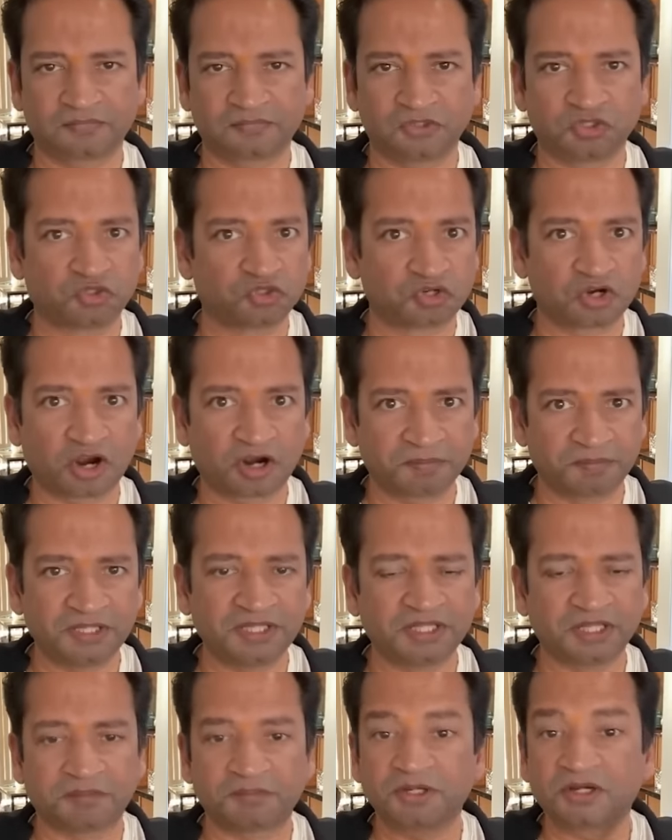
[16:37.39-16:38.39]
You should not be
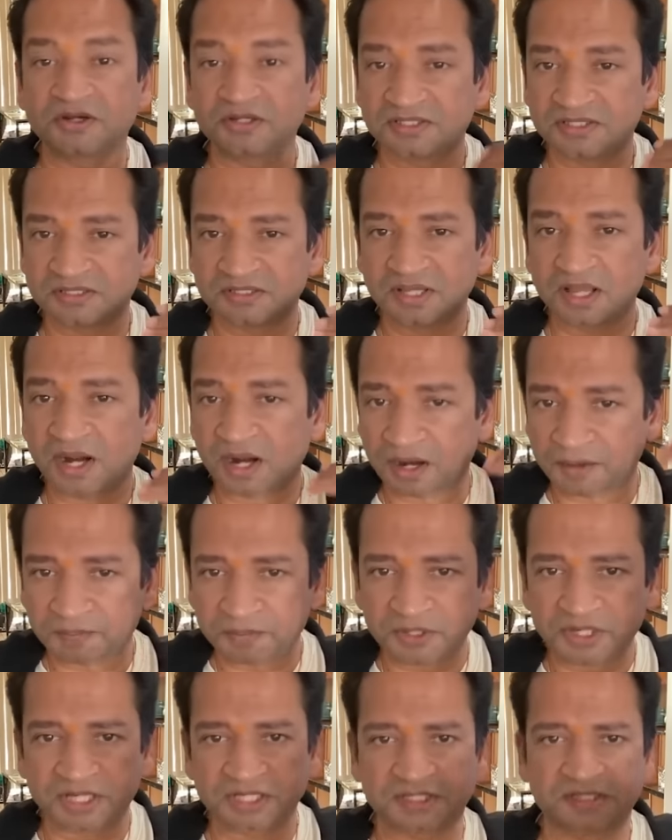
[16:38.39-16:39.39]
there, because it's a
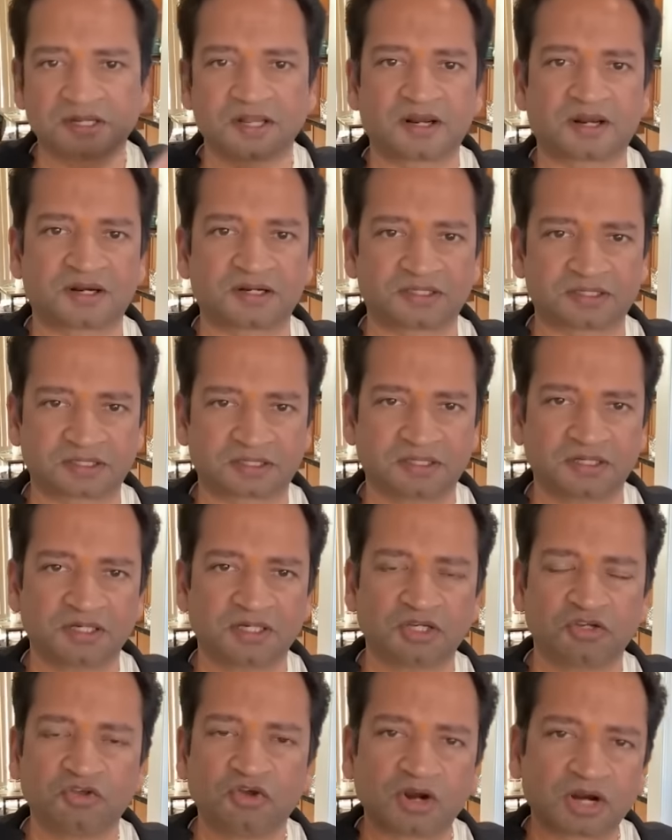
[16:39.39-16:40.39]
reputational risk.
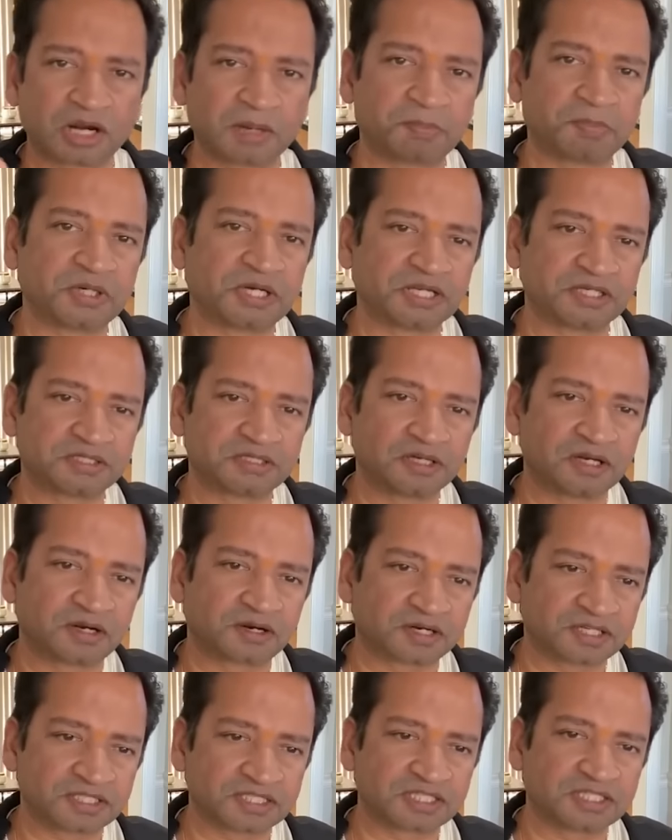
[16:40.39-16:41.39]
Your reputational
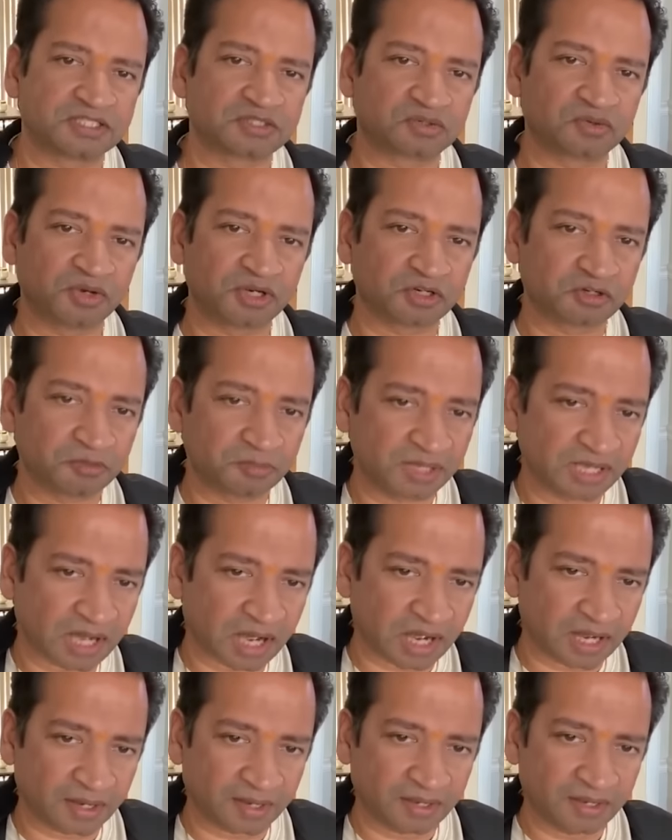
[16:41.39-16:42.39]
risk is going to be
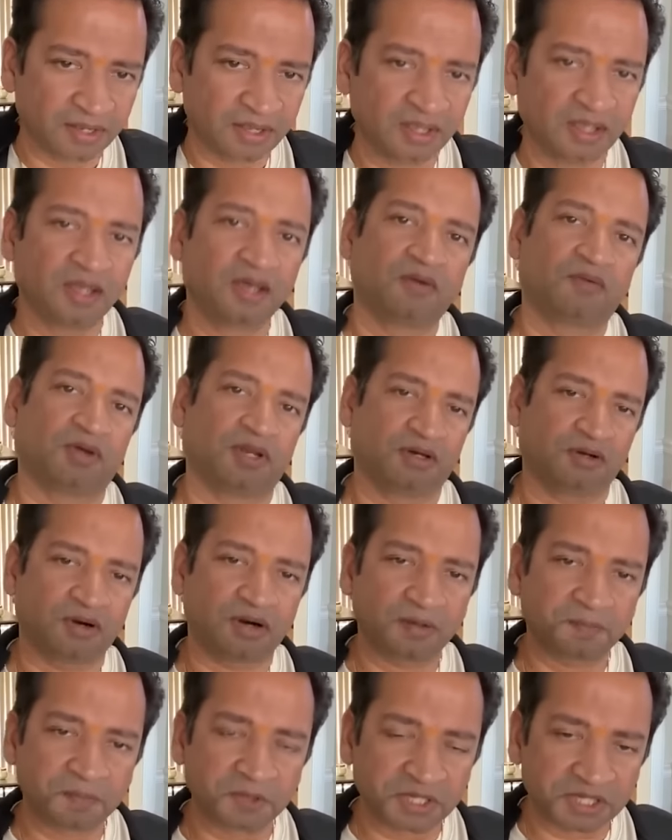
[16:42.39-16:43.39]
high. When
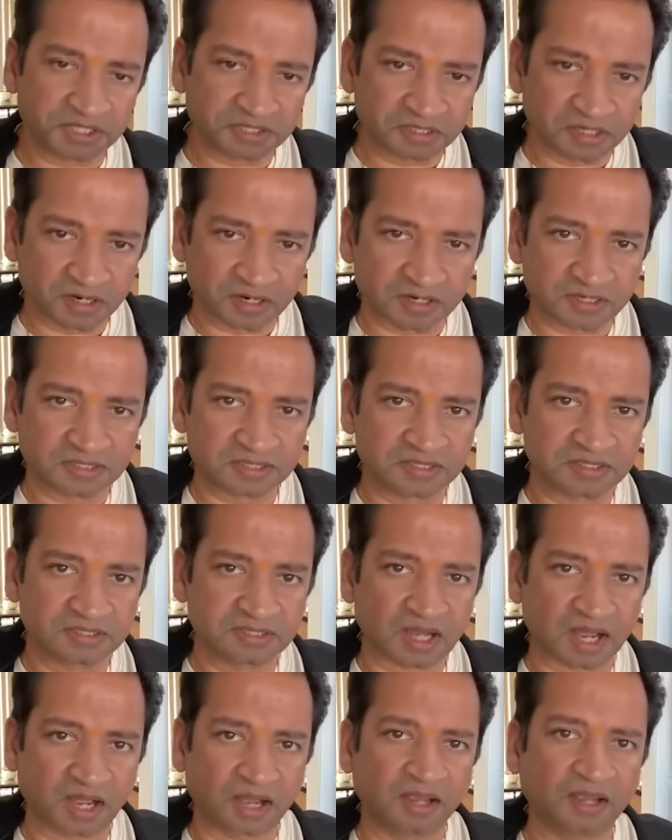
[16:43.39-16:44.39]
your reputational risk
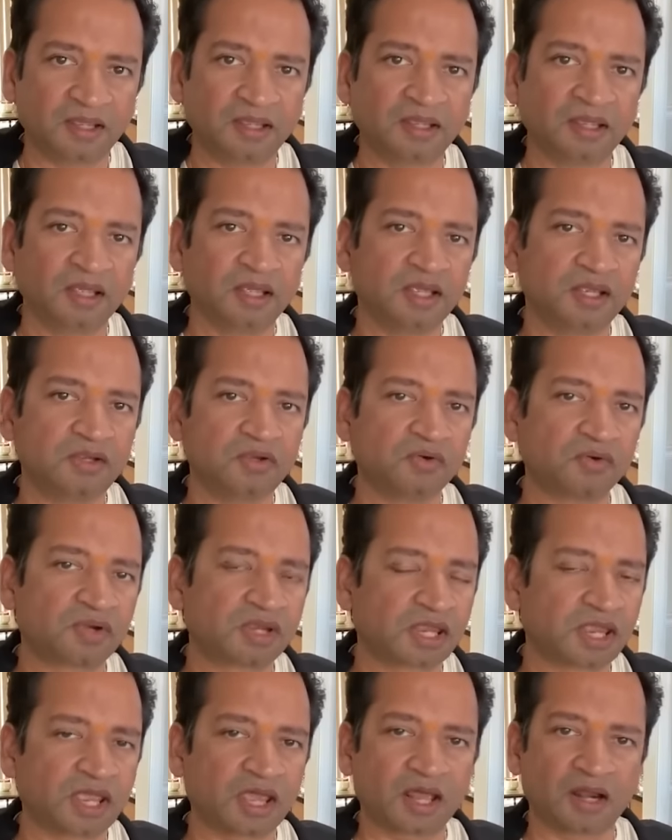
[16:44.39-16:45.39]
is high, you
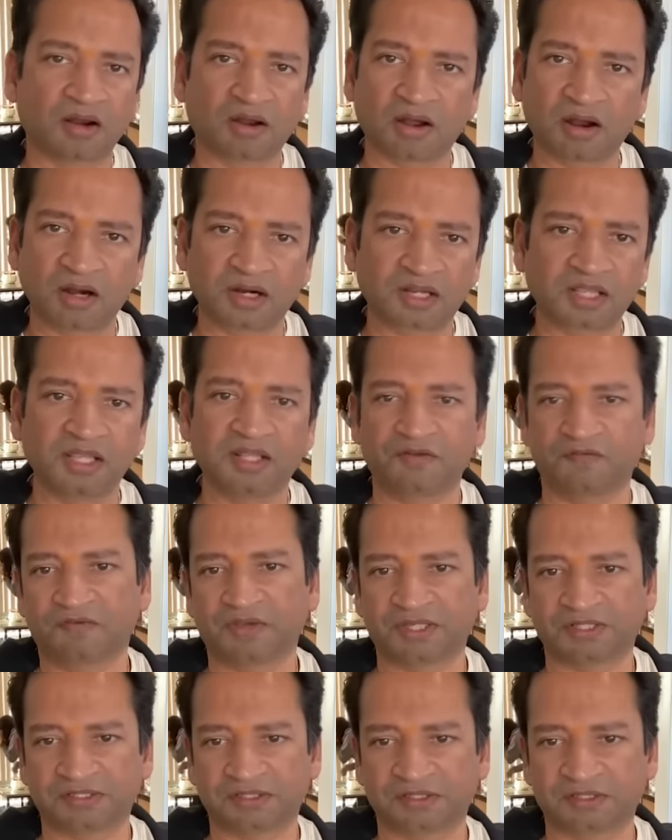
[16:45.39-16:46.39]
cannot
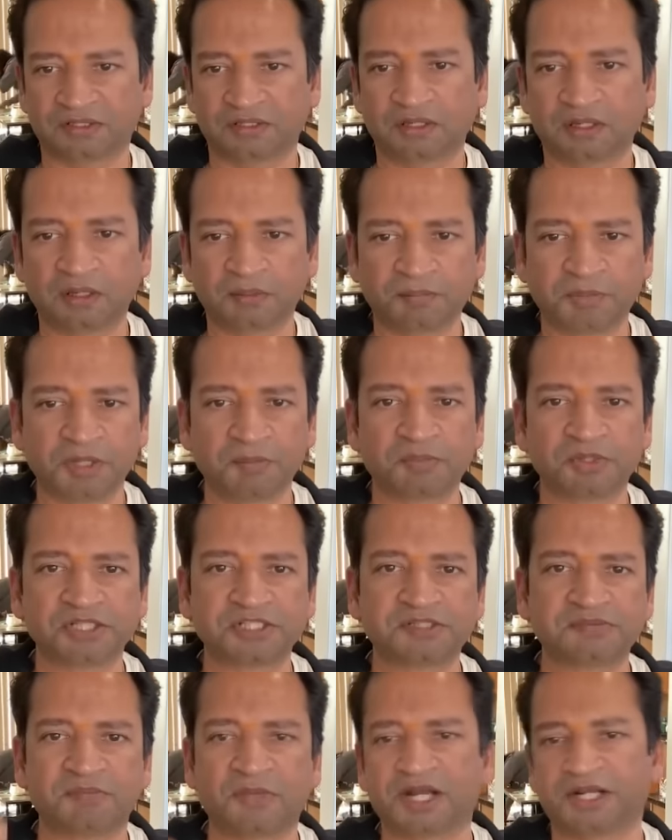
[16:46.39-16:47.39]
invest
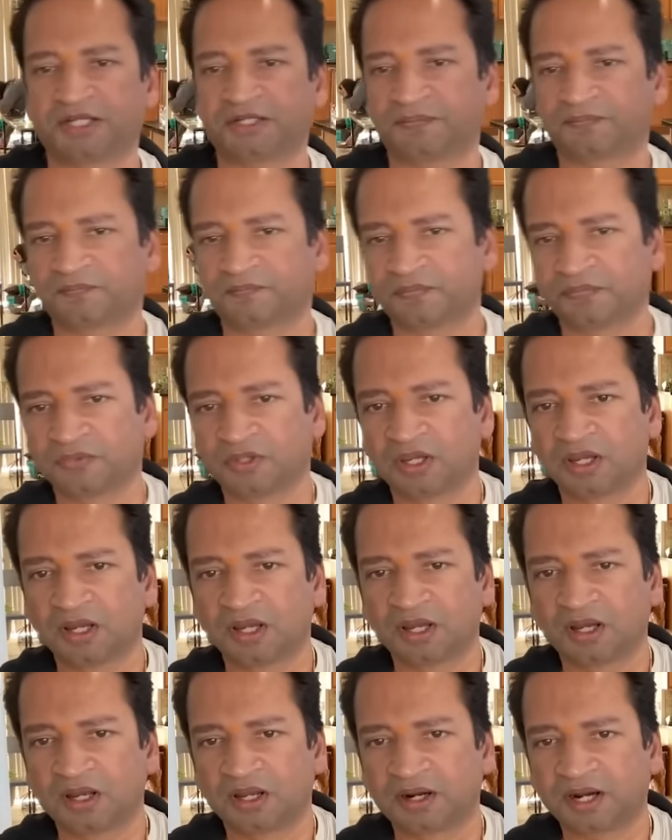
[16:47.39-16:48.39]
people's money,
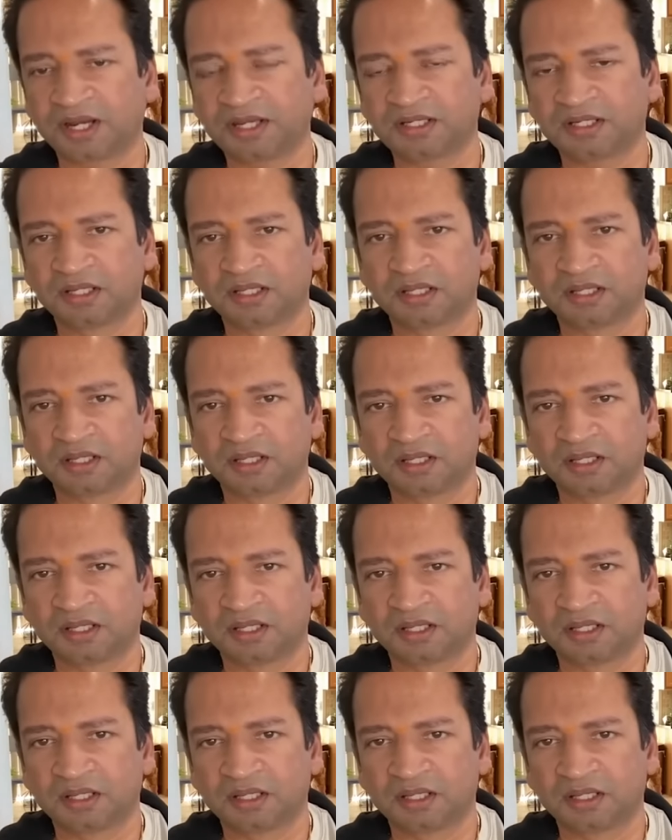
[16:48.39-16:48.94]
right?